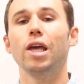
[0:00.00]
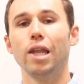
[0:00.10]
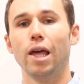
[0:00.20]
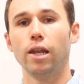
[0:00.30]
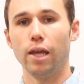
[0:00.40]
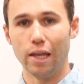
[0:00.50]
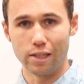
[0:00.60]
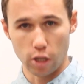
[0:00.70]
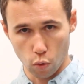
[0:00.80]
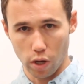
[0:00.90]
Tre-en-en
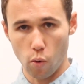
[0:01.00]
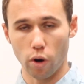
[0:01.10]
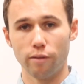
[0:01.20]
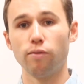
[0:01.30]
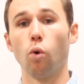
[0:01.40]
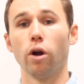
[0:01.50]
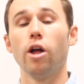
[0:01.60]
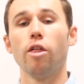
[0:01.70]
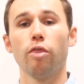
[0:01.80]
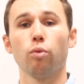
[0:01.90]
is the Greek word for